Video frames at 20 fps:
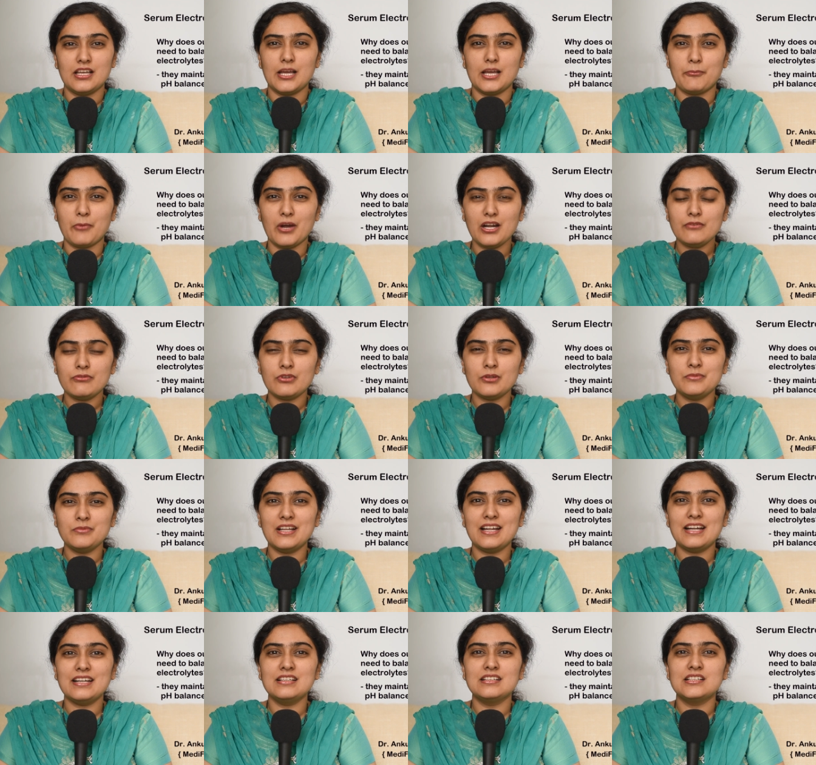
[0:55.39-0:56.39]
Apart from
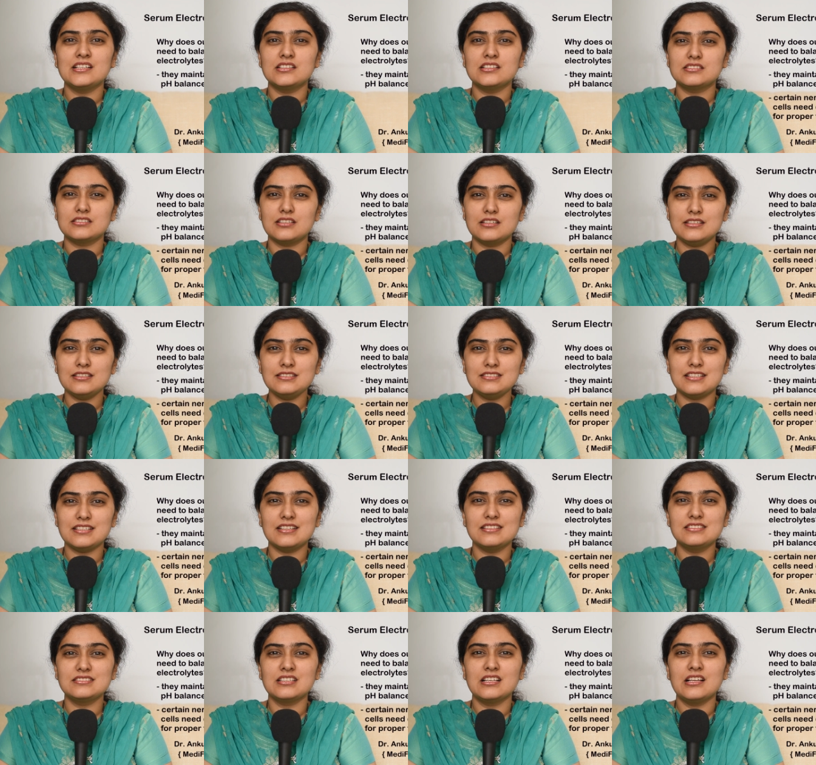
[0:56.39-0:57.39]
that, certain
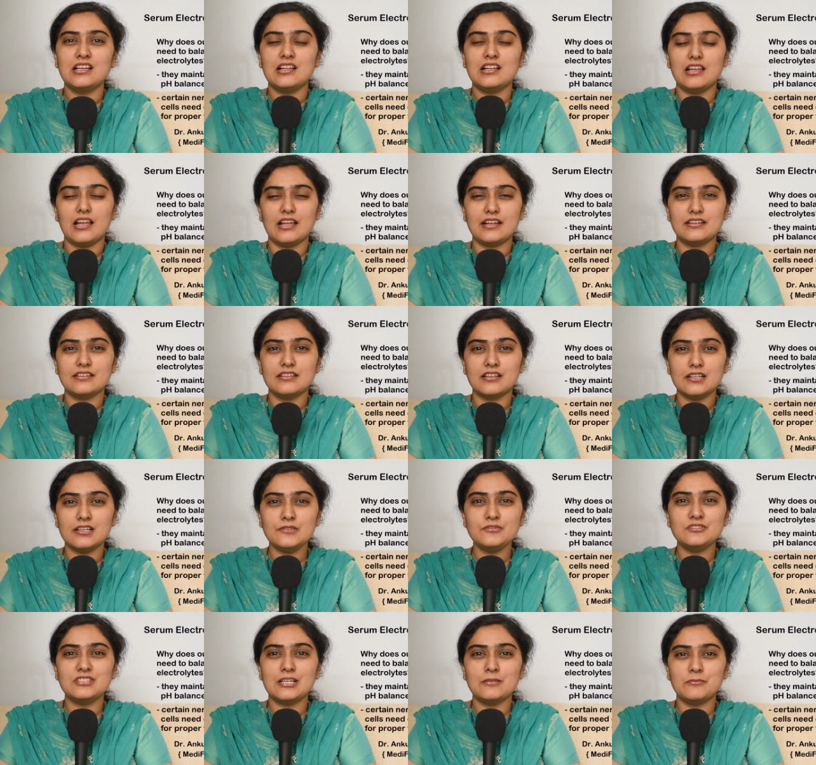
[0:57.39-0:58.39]
cells like
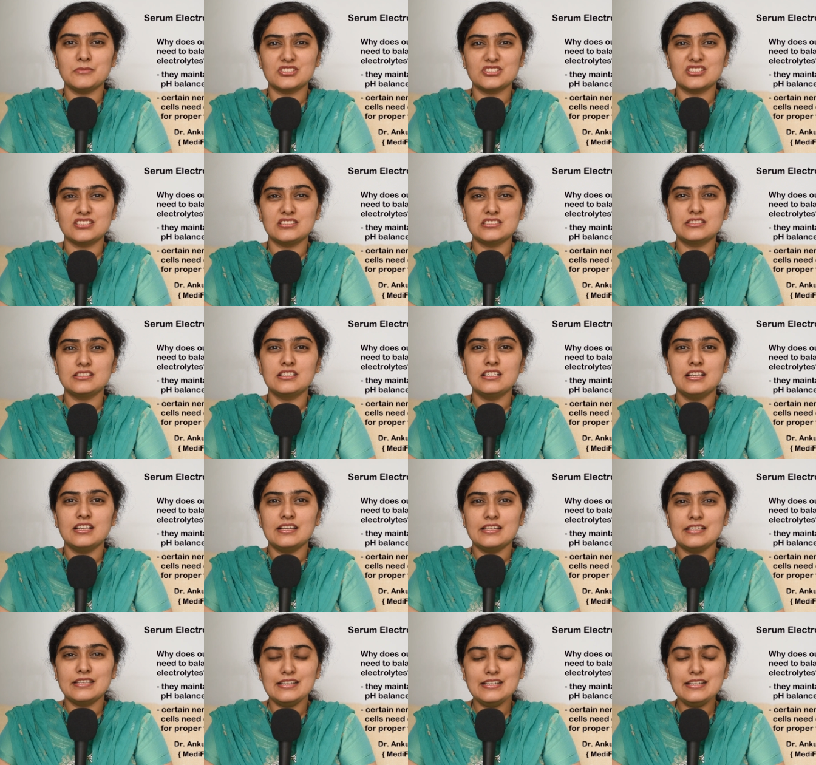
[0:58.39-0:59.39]
nerves and muscles
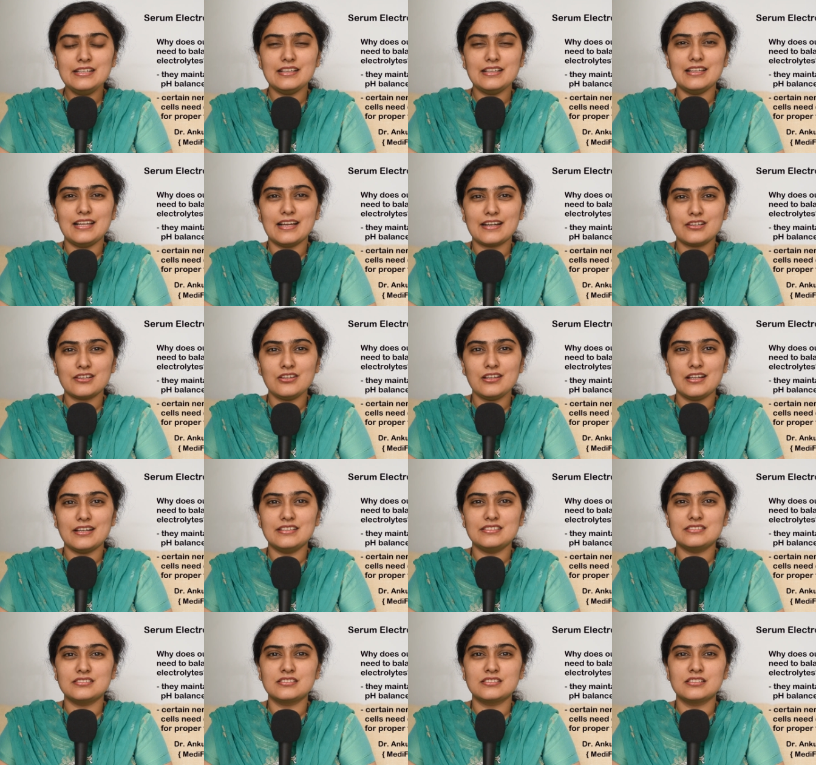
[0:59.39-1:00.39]
need
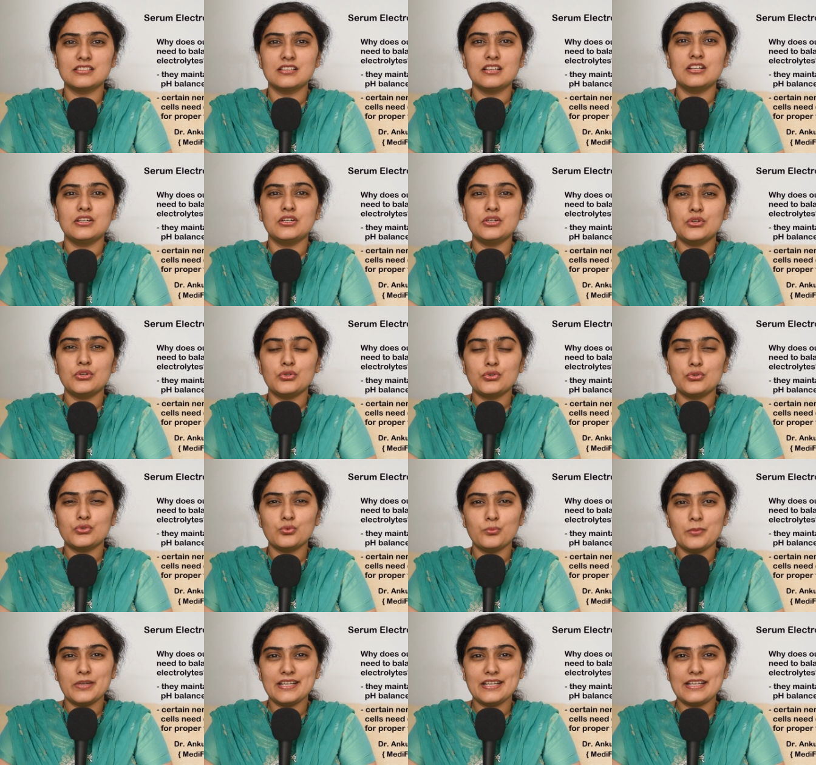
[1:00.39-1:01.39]
electrolytes
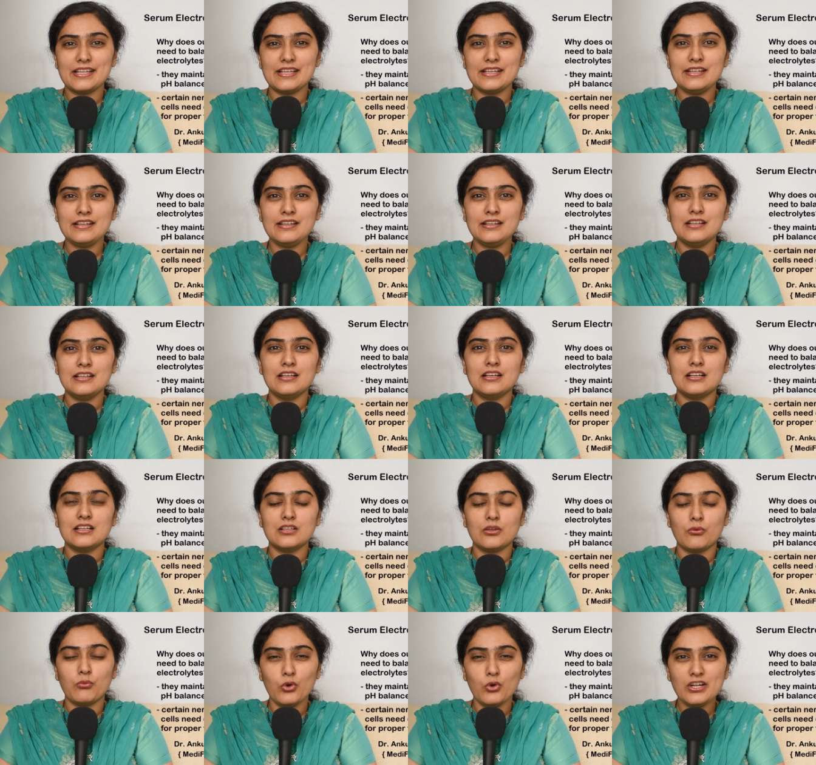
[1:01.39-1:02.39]
to maintain
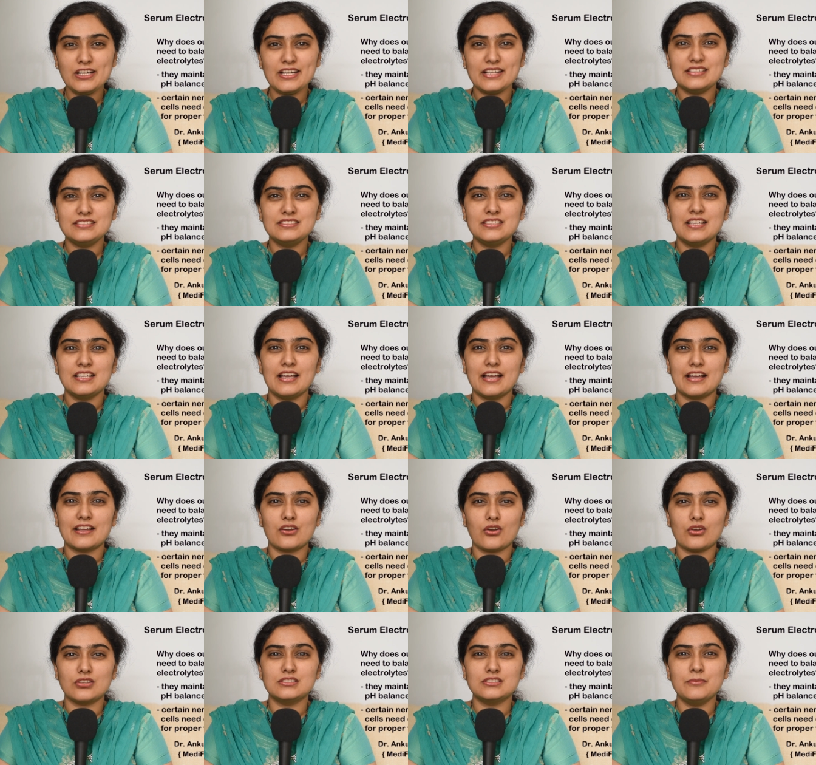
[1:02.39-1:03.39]
the voltage
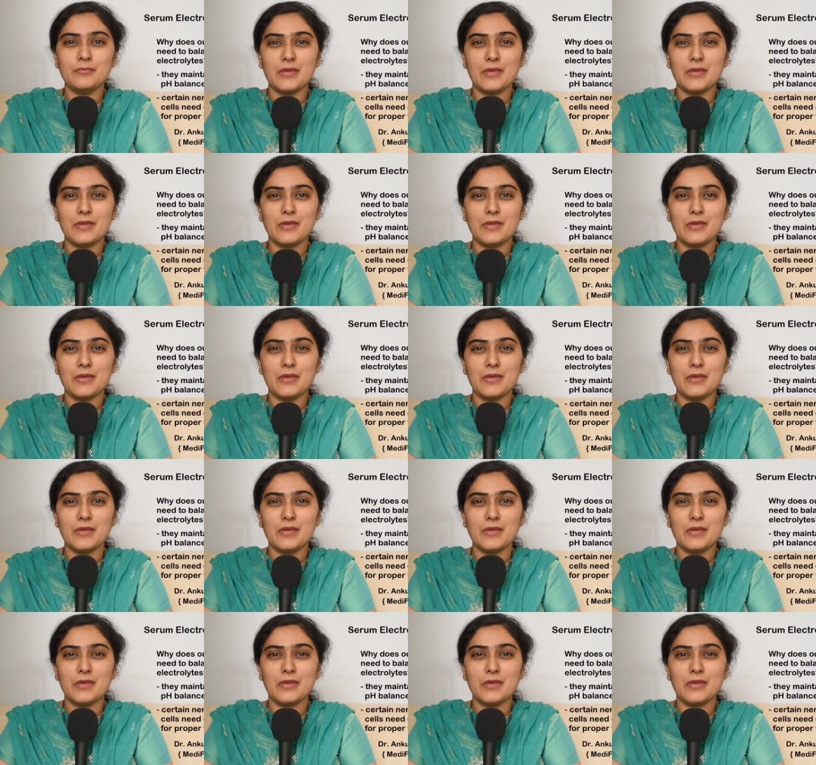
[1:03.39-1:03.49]
across the